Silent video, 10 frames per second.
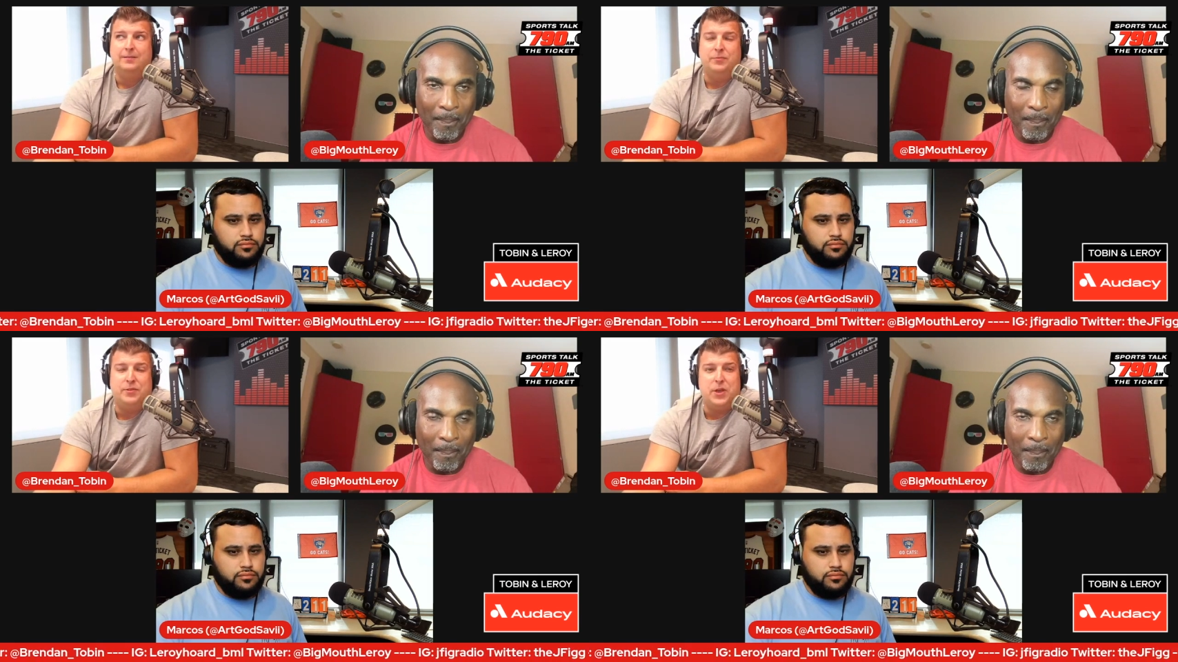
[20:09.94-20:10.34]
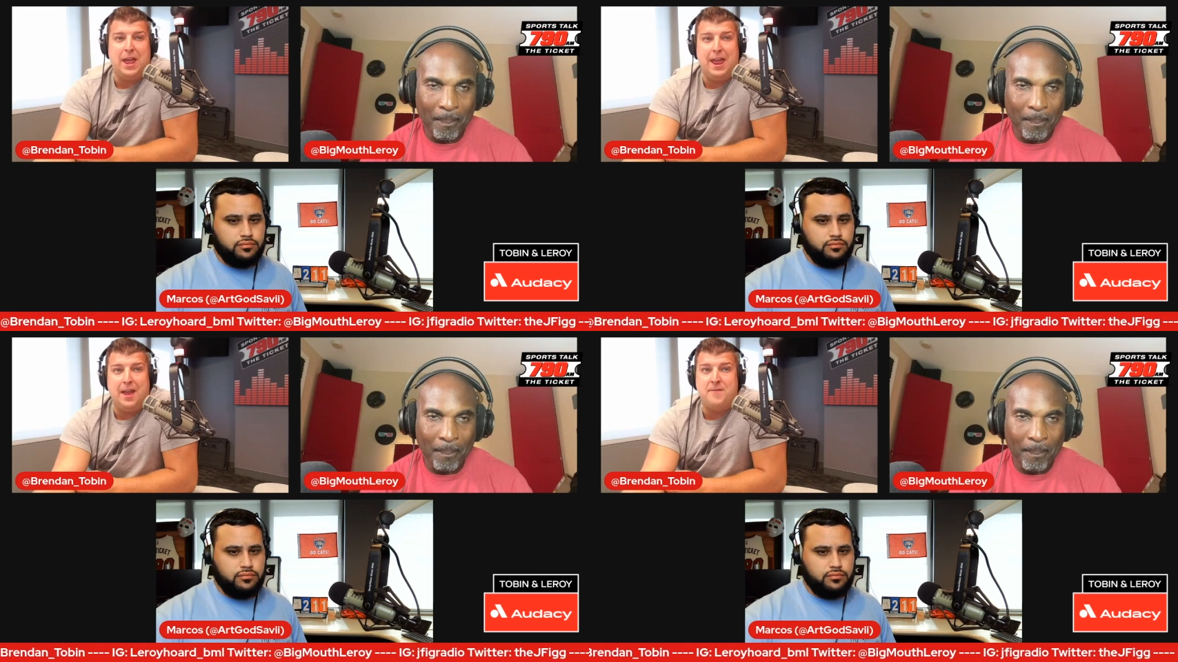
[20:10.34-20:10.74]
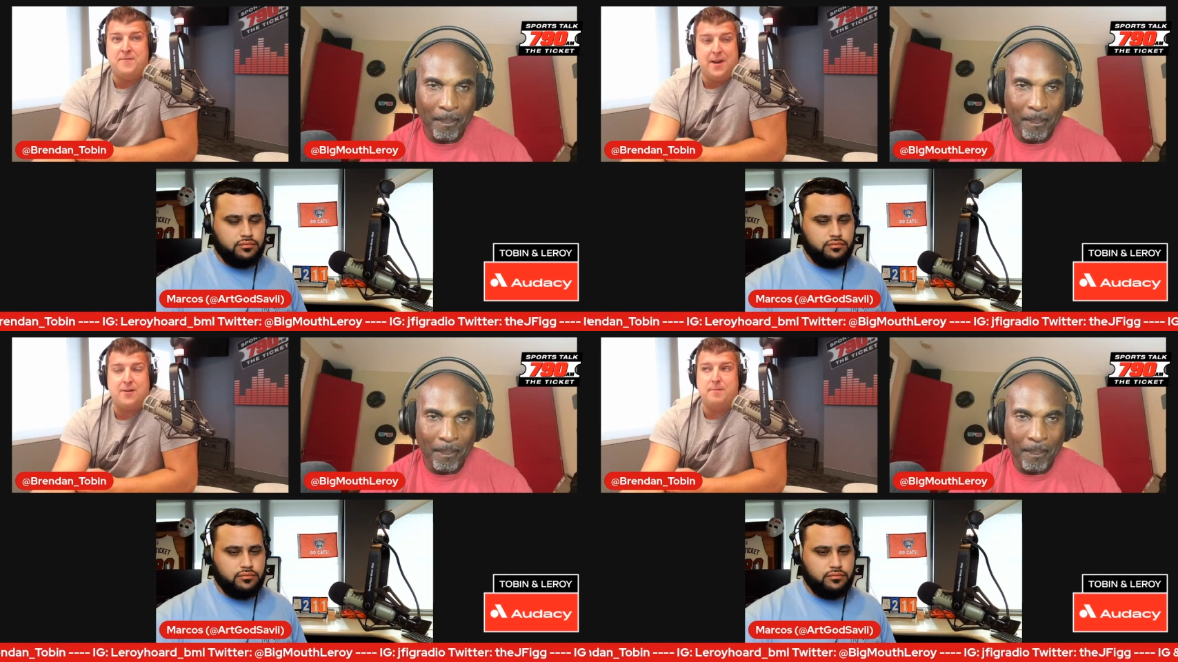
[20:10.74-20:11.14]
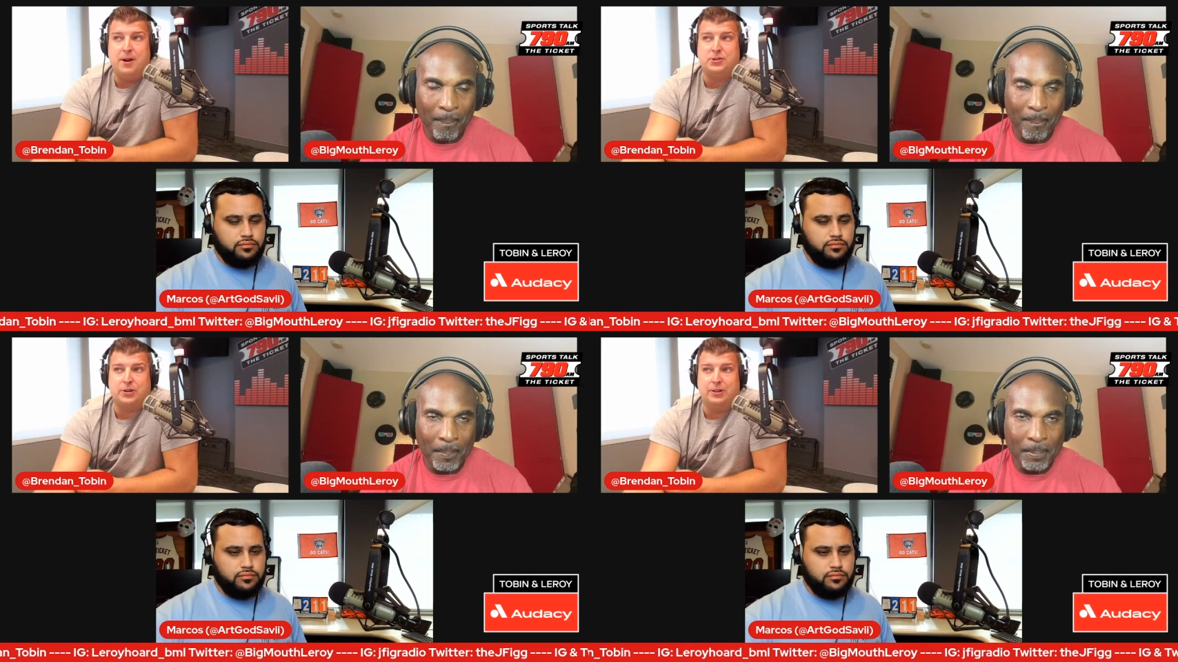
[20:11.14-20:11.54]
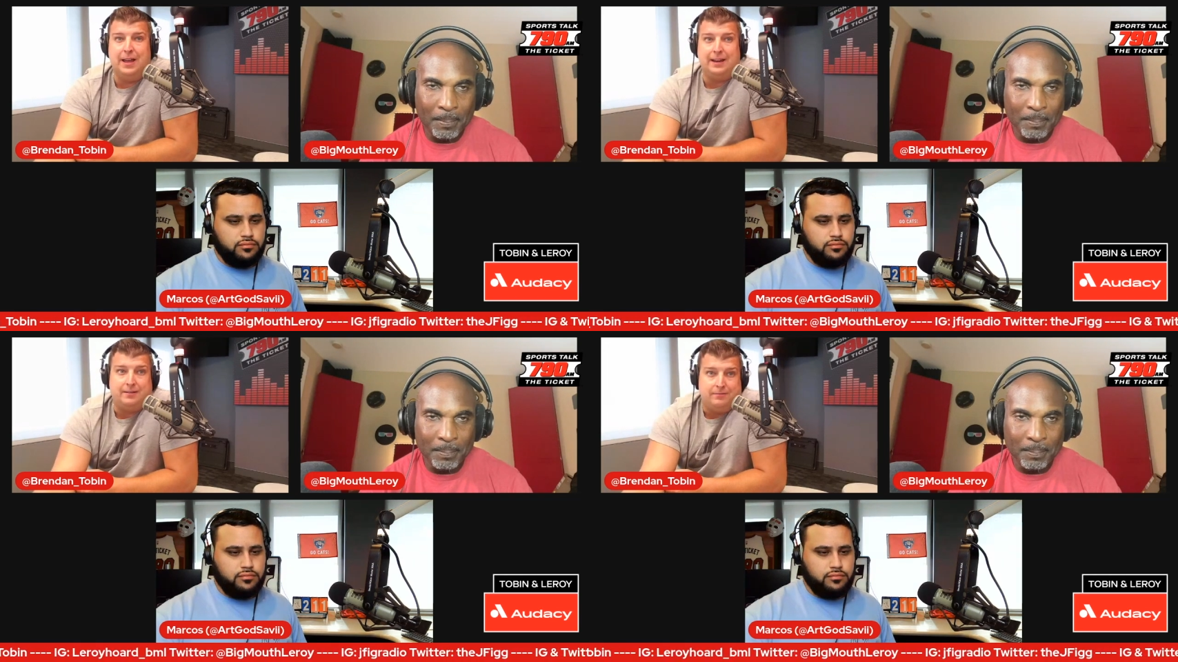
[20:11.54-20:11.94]
Speaker 1: they very much are
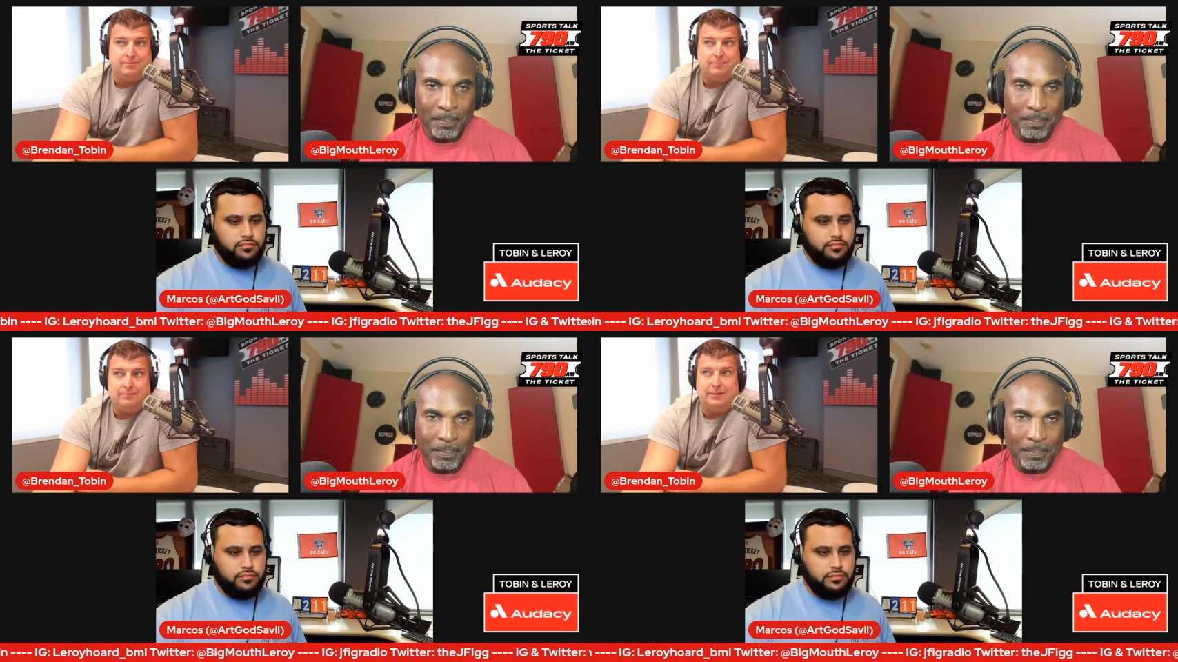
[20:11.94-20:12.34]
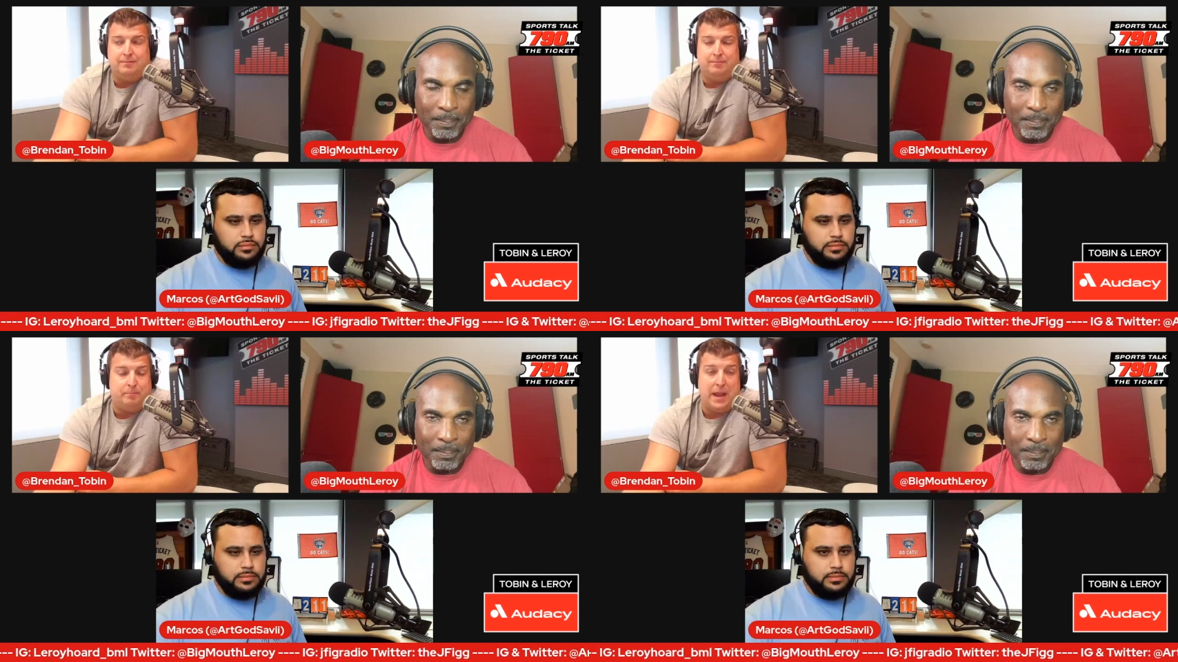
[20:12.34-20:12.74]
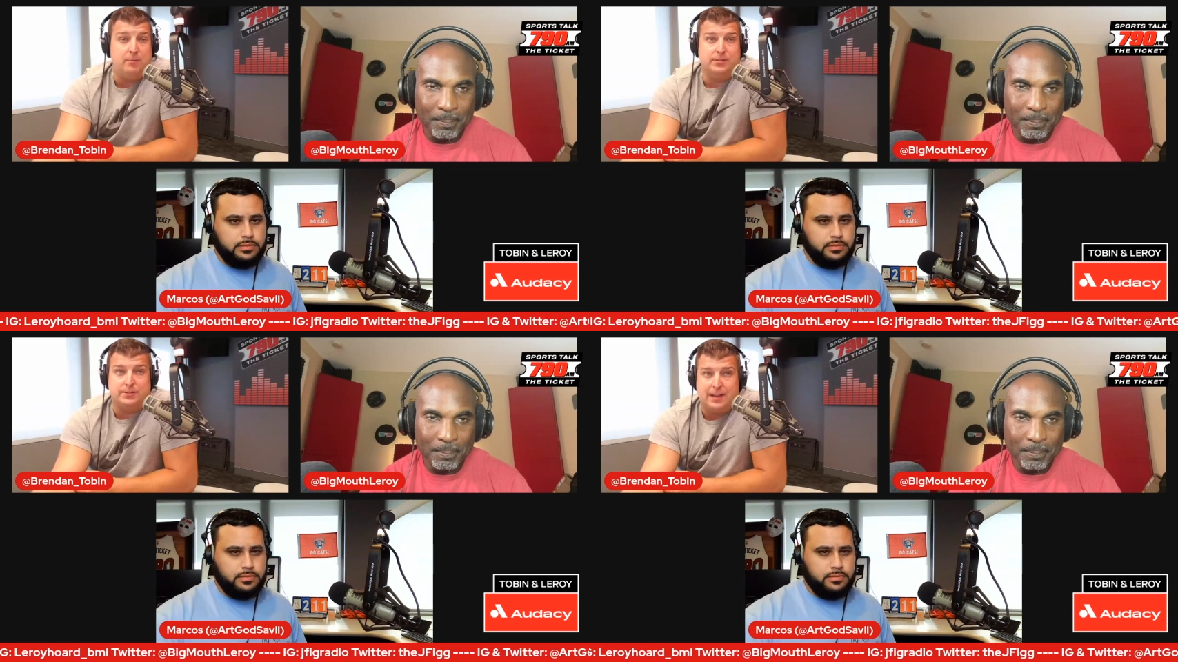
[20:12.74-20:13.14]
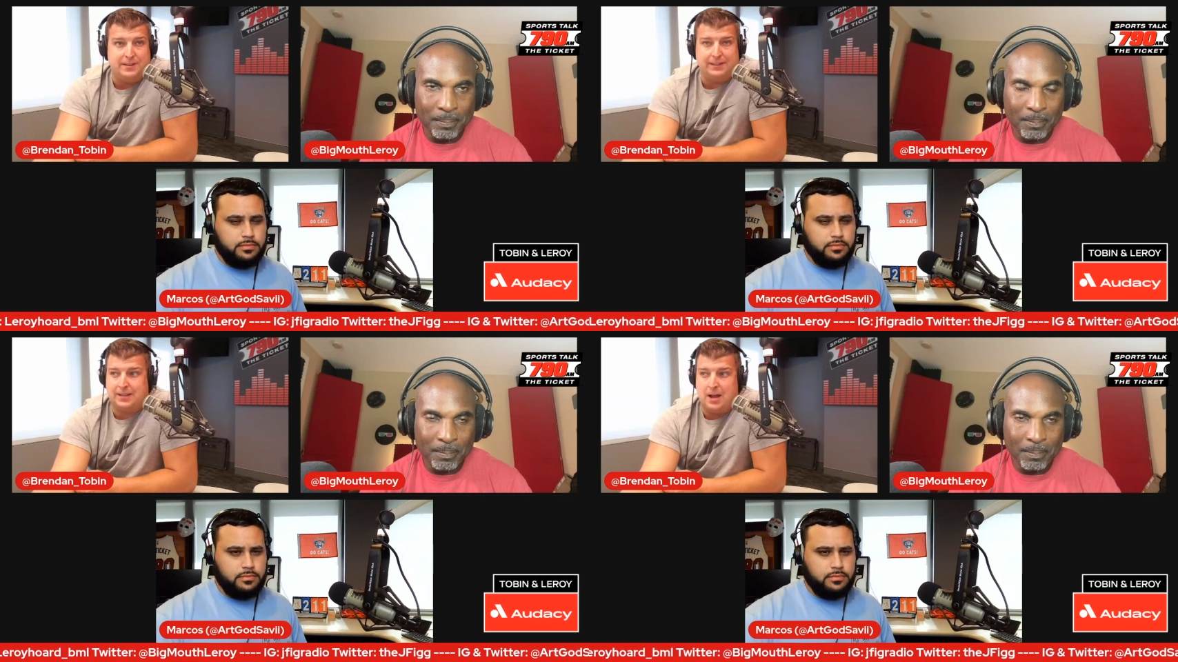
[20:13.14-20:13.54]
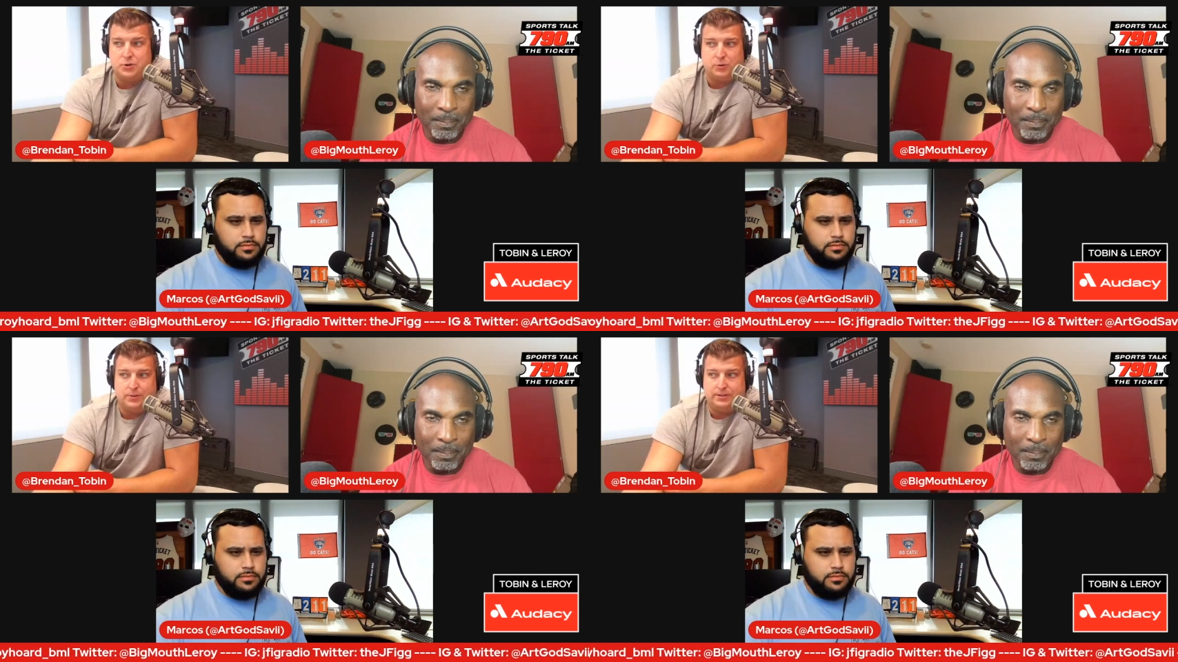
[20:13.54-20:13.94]
like, Bam was, I think the
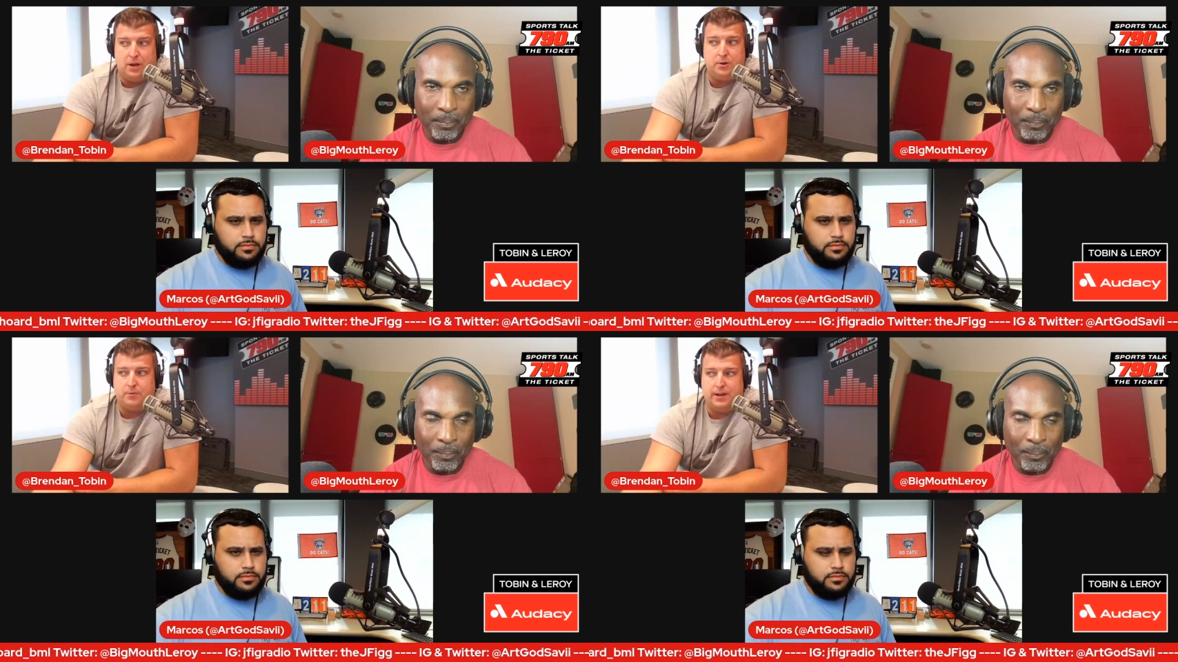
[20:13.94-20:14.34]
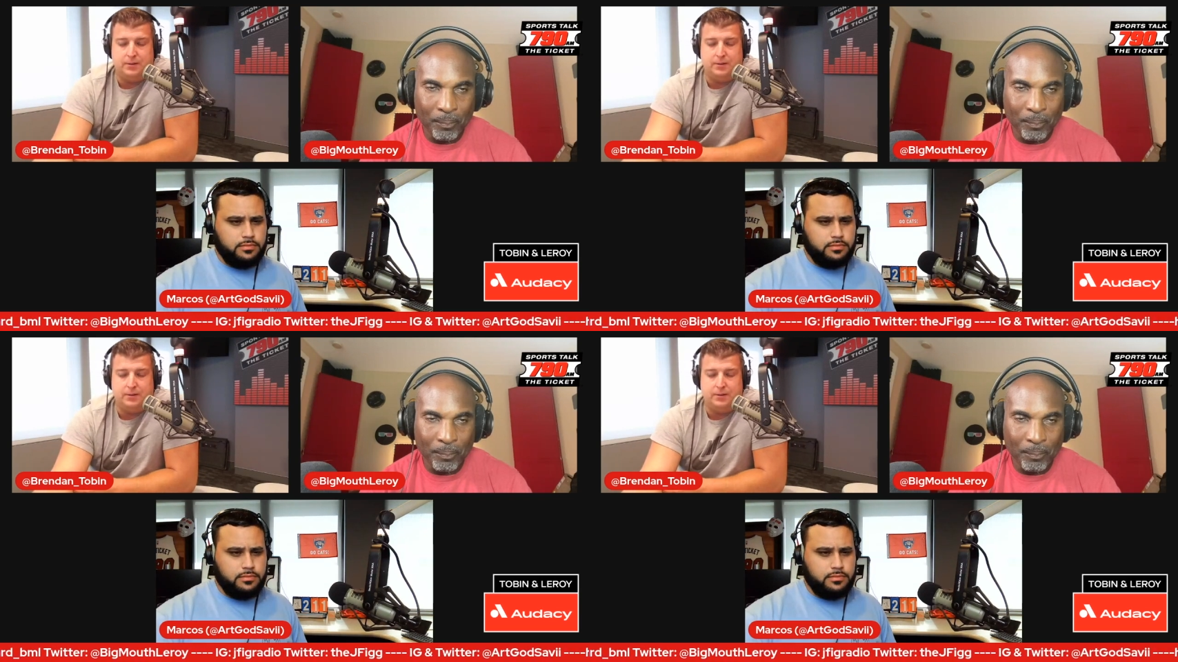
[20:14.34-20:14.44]
contract was done already.